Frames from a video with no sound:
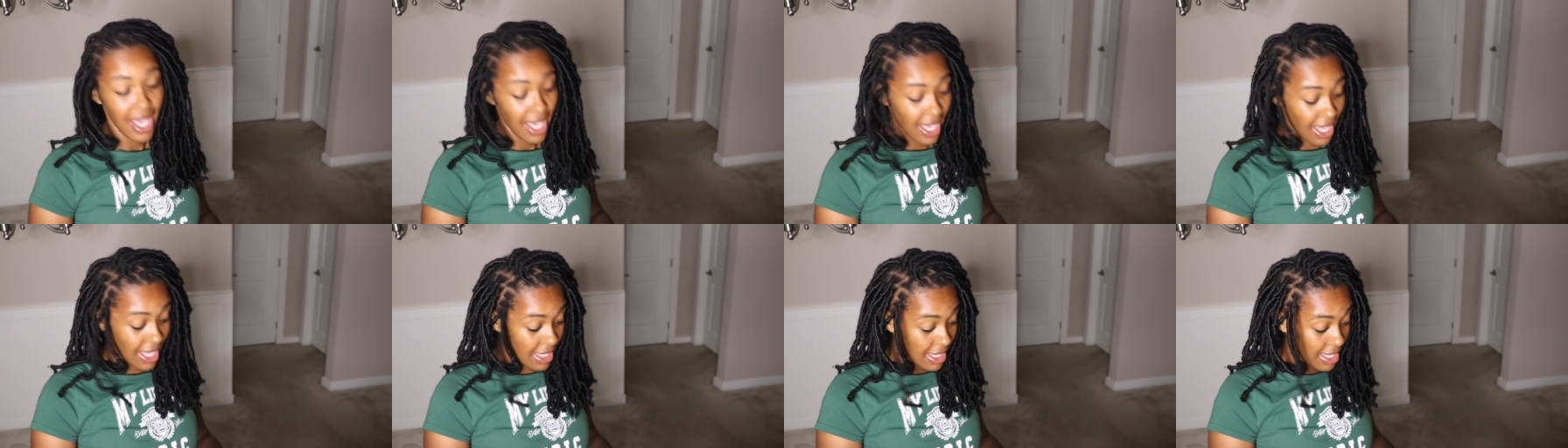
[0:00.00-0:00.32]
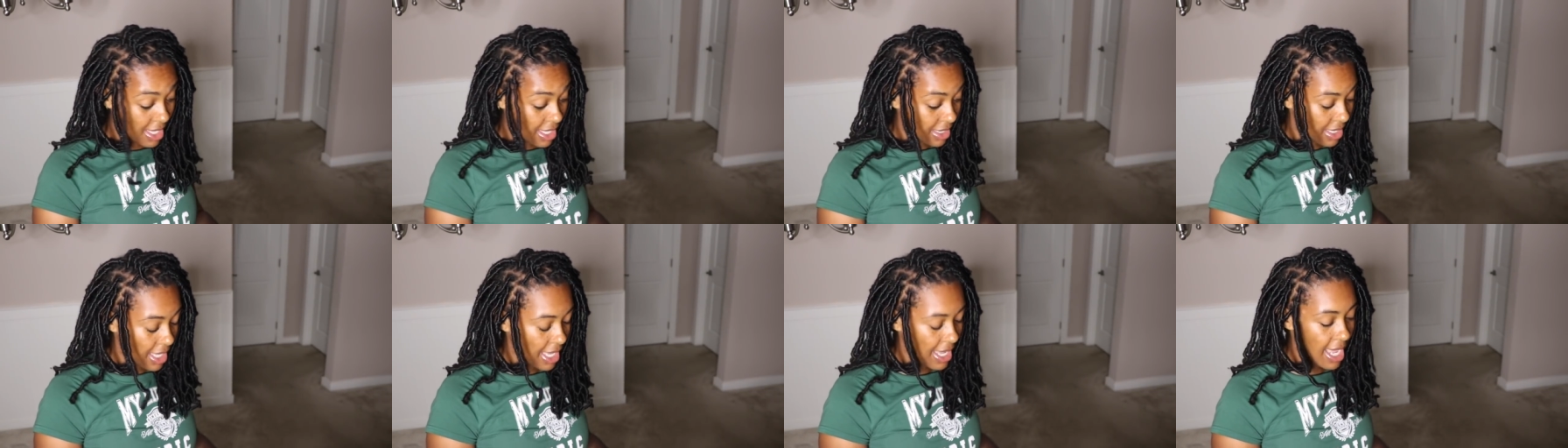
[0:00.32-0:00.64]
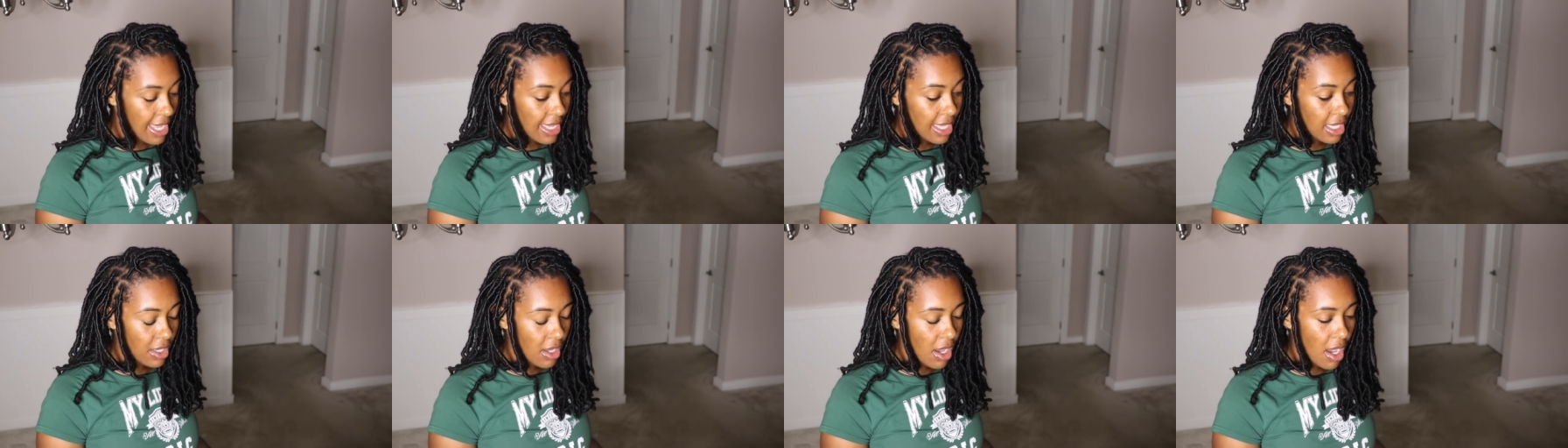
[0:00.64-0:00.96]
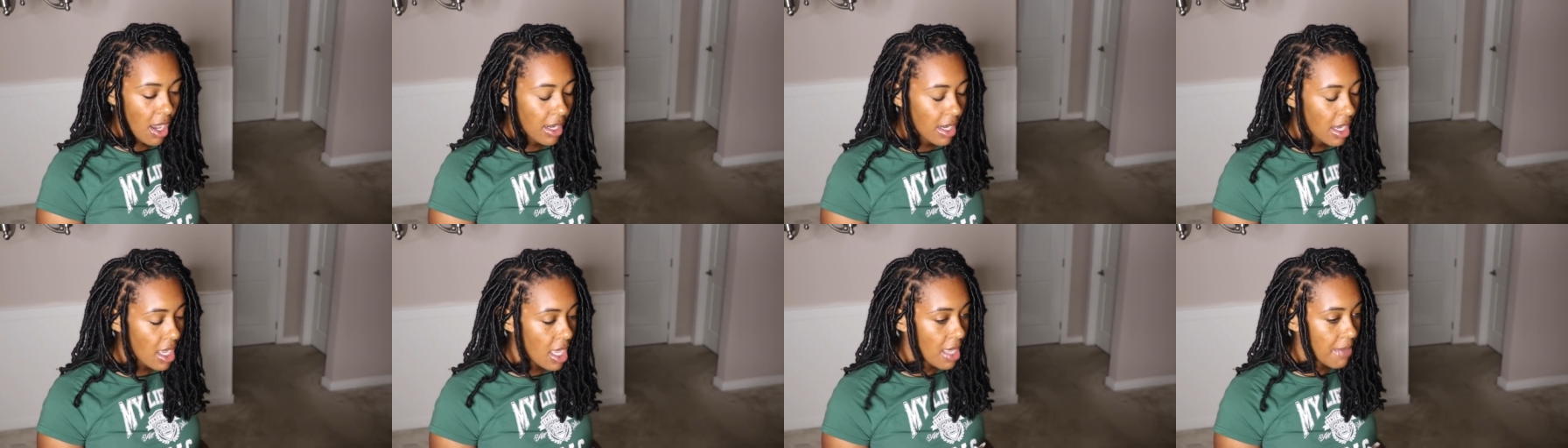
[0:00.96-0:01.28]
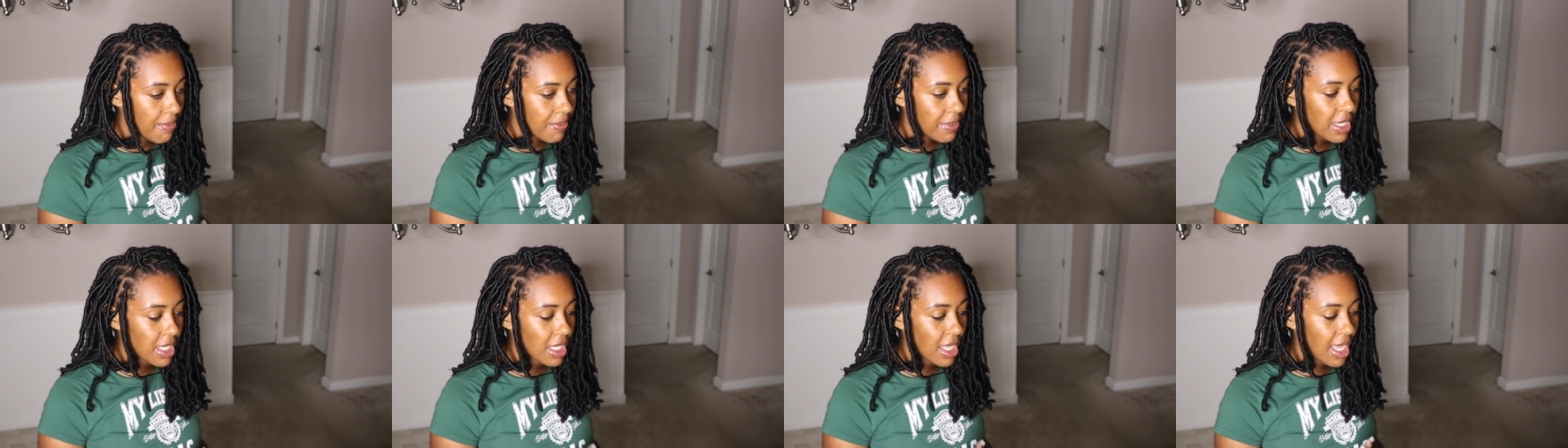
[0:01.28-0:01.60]
And then like I get caught
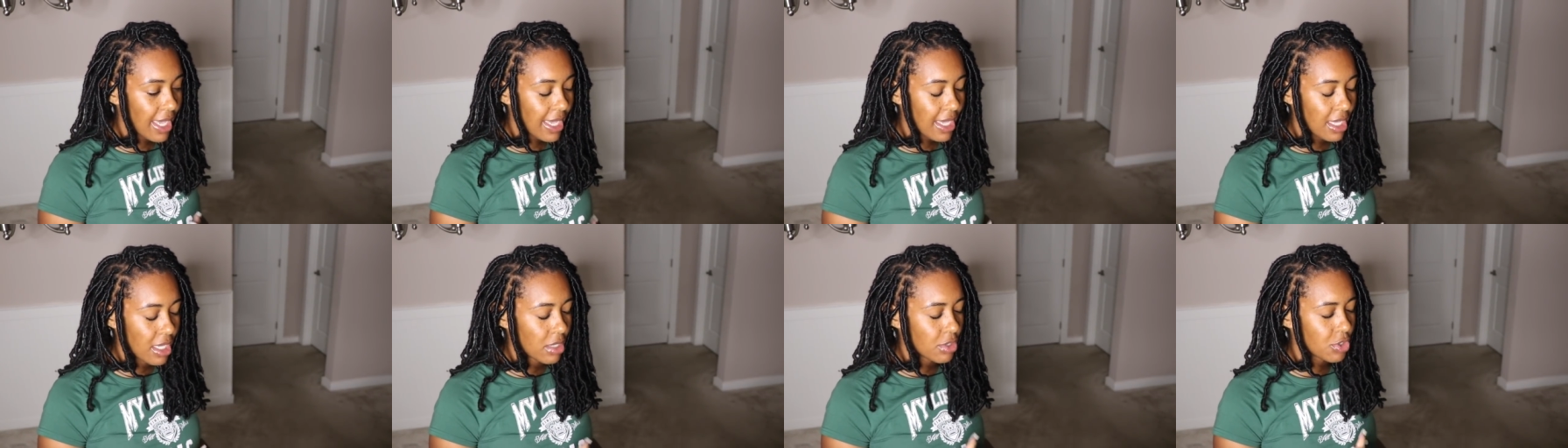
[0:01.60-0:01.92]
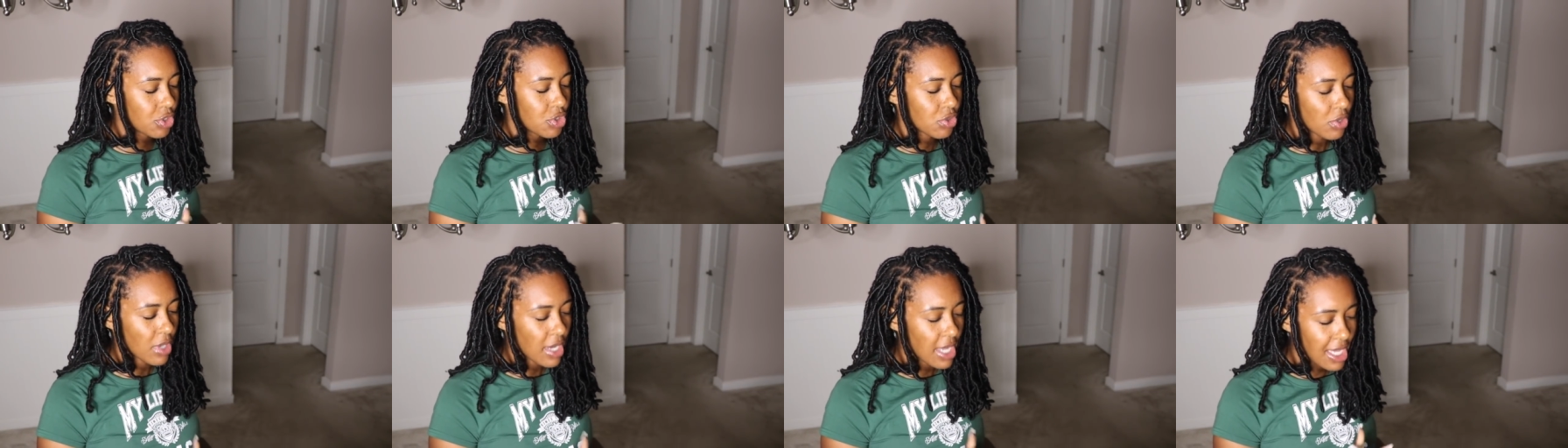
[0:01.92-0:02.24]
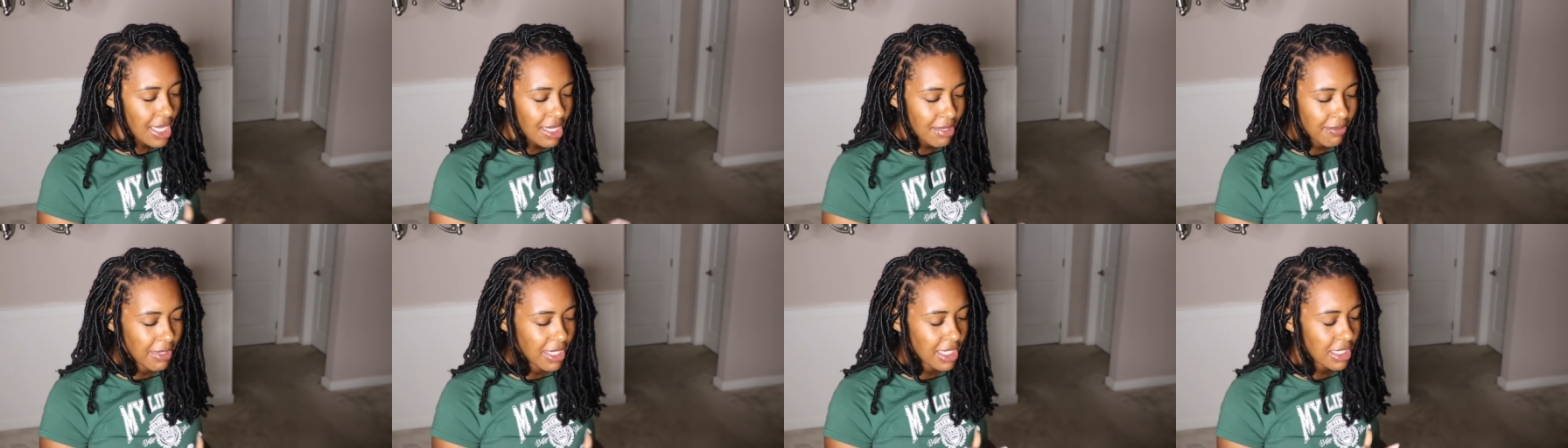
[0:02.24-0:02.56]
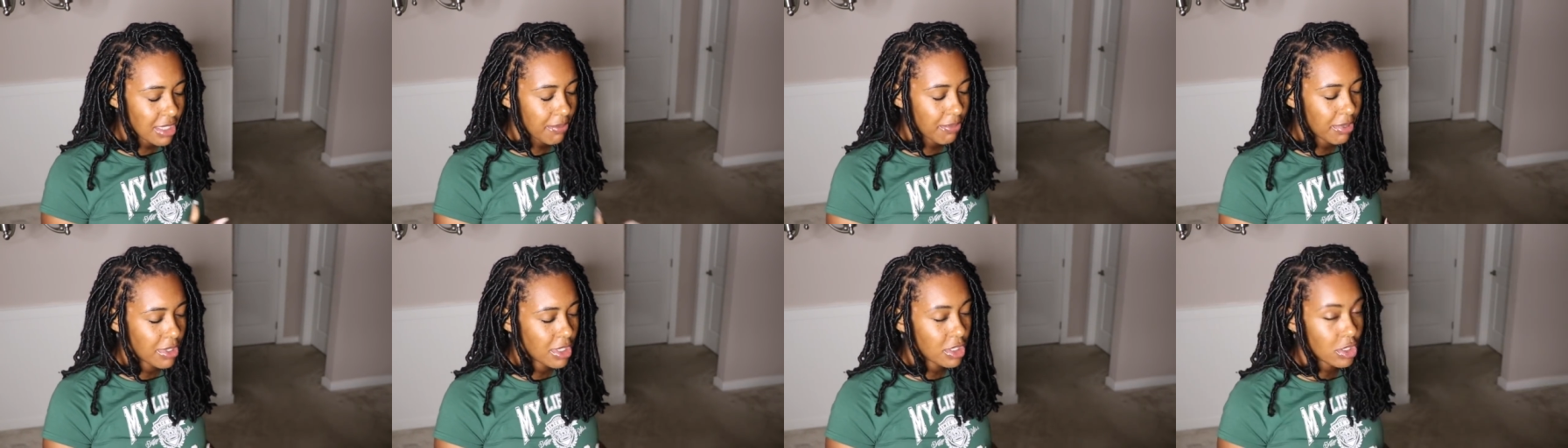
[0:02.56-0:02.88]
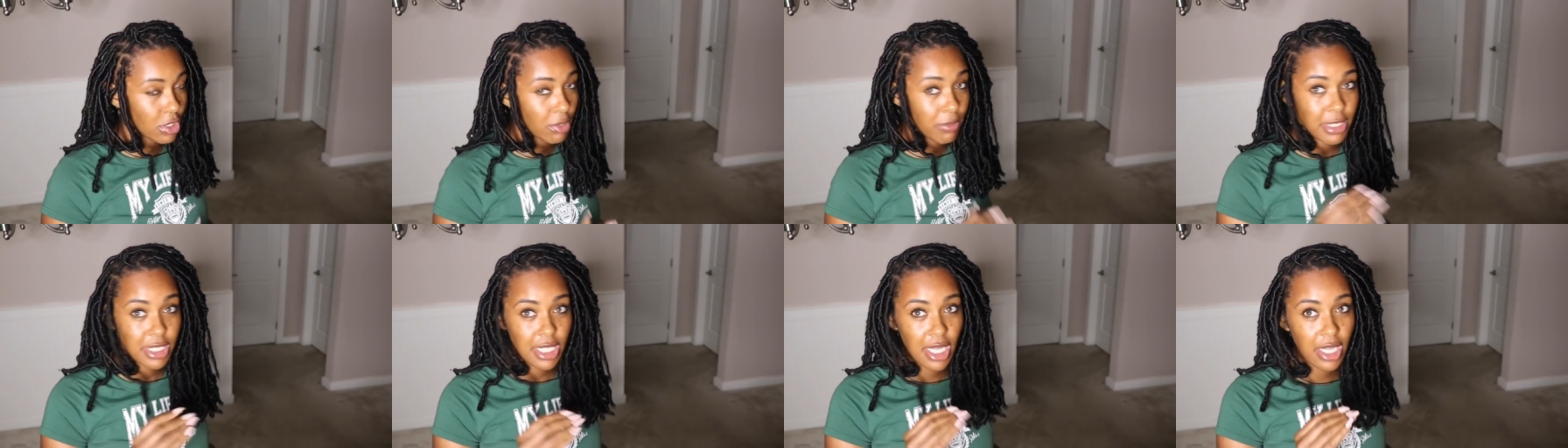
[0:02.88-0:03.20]
up, and then I get drained because I'm putting
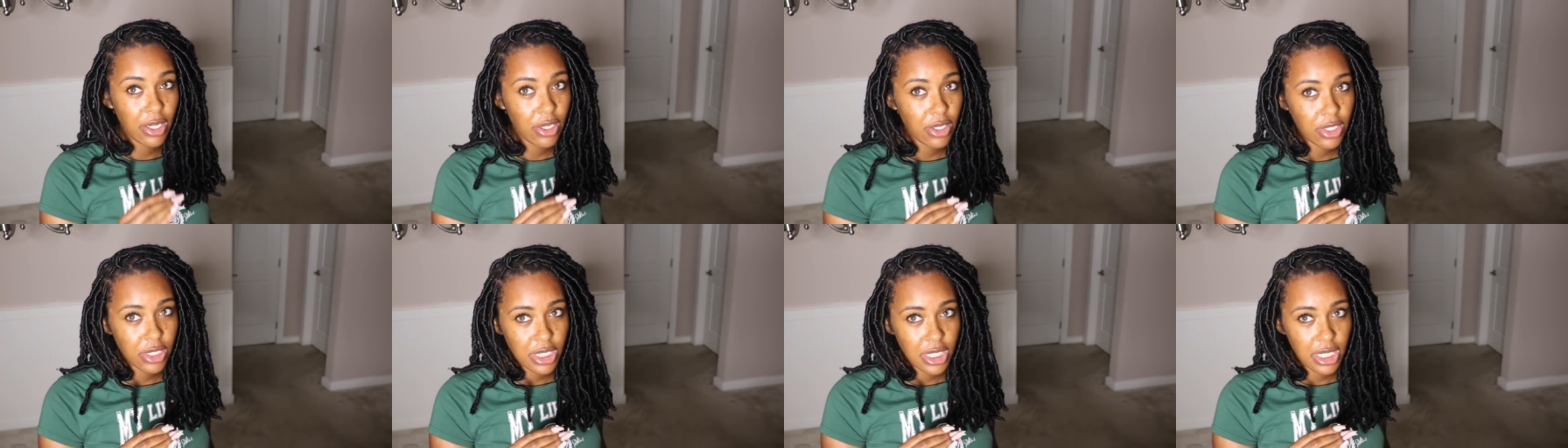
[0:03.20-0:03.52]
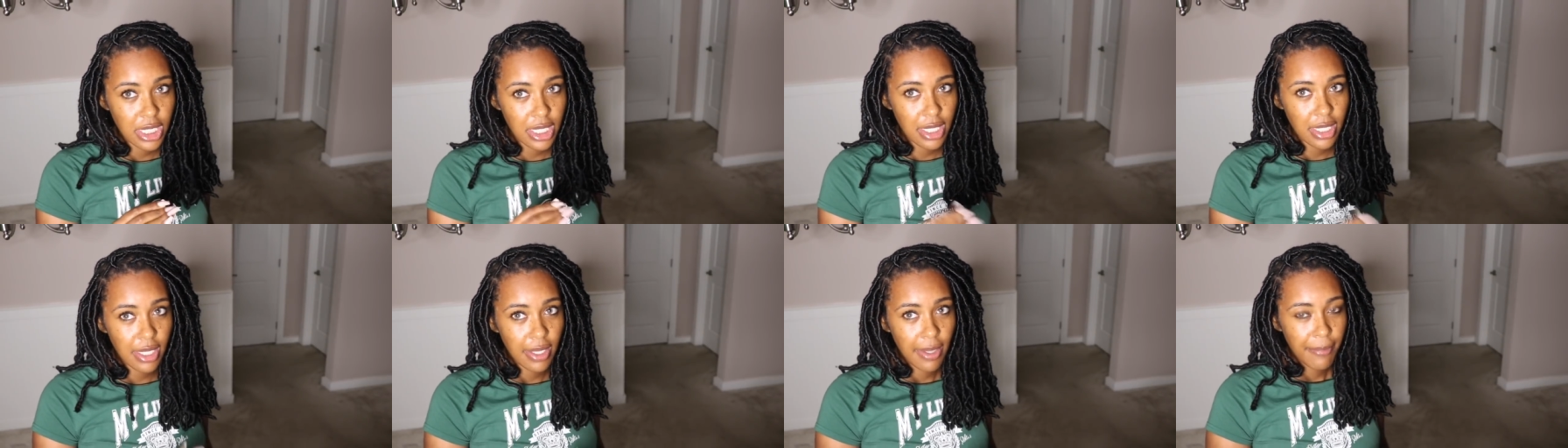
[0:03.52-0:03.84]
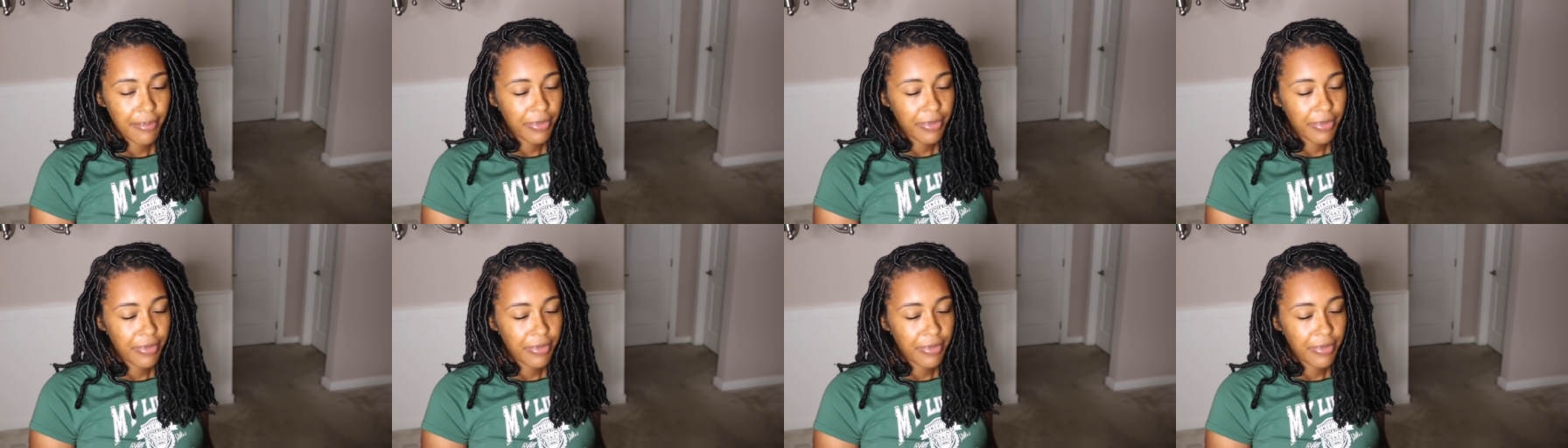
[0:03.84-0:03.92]
so much energy